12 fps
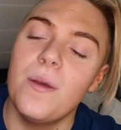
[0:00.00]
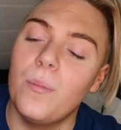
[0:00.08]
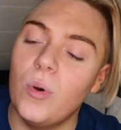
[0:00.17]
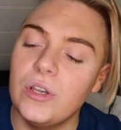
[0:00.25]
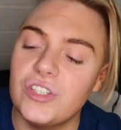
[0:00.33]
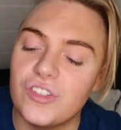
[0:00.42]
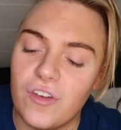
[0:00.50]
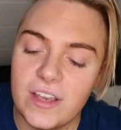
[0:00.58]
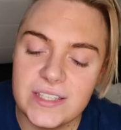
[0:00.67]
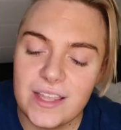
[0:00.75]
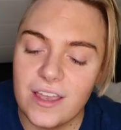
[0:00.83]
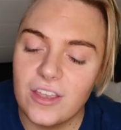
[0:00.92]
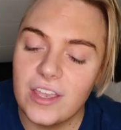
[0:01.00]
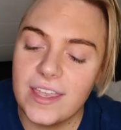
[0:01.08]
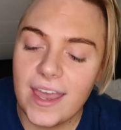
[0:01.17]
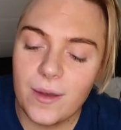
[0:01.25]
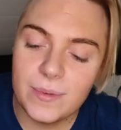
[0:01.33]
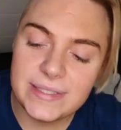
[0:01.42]
moisturizer that I could
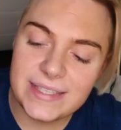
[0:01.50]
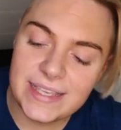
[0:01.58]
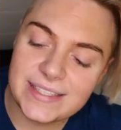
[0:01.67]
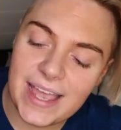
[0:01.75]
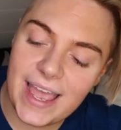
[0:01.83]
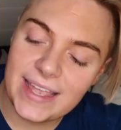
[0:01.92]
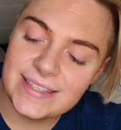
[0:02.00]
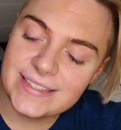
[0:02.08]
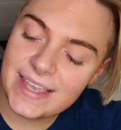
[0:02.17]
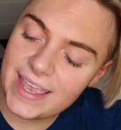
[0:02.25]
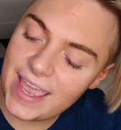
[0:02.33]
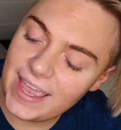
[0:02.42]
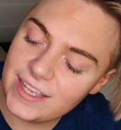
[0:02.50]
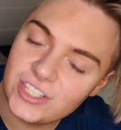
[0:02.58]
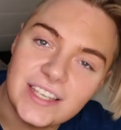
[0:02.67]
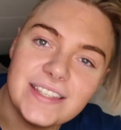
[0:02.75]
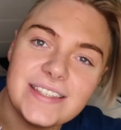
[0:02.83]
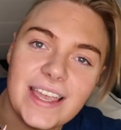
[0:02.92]
get was this
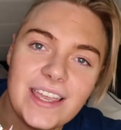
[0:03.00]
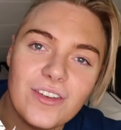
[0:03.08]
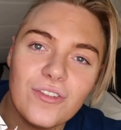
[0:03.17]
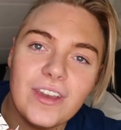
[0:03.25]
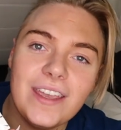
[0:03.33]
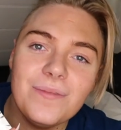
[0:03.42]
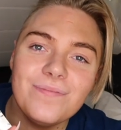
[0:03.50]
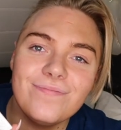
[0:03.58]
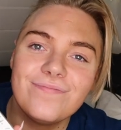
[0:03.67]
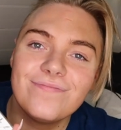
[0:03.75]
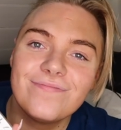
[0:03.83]
anti-aging day cream.